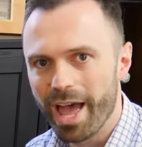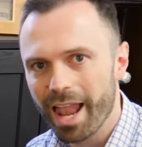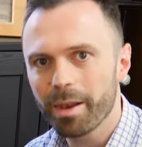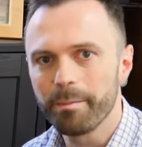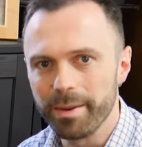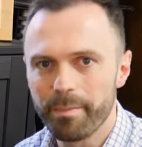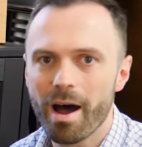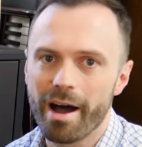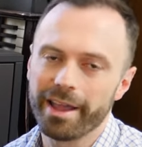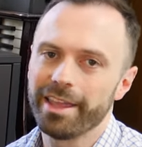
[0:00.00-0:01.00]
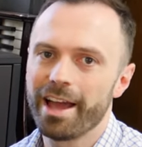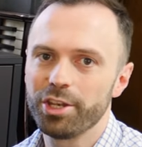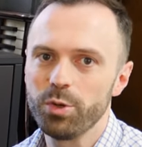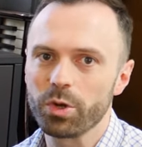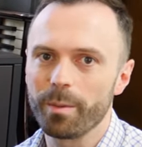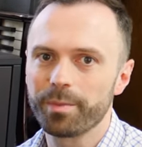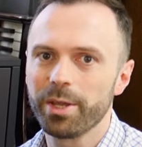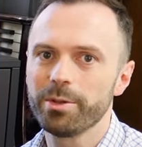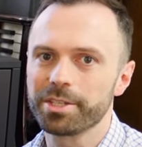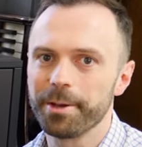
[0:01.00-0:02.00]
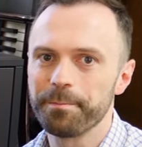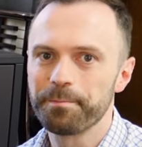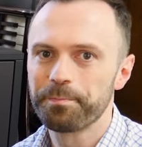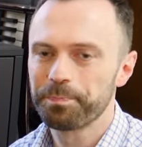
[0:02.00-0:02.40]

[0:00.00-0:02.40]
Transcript: help me buy a new computer